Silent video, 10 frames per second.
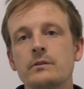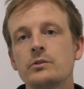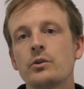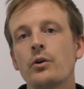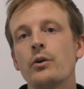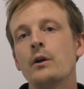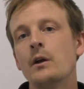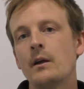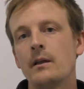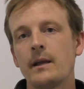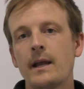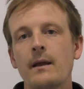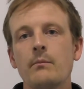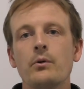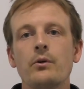So
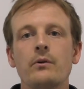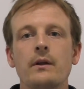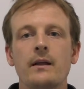Kambu